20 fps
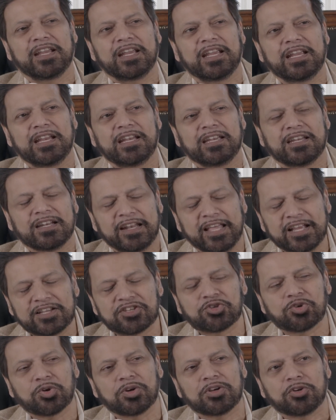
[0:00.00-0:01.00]

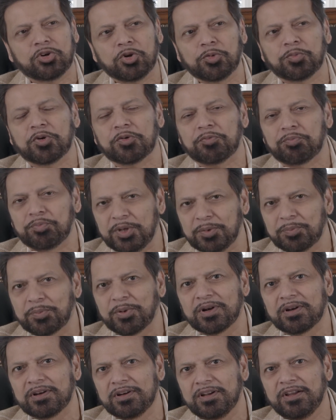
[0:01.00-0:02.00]
intellectual group of
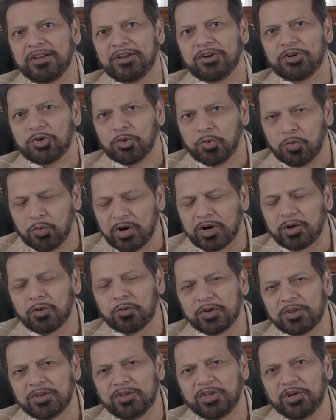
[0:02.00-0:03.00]
people to work
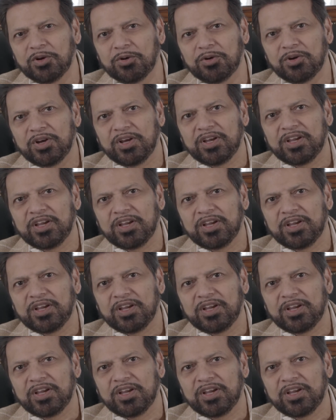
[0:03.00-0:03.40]
with you.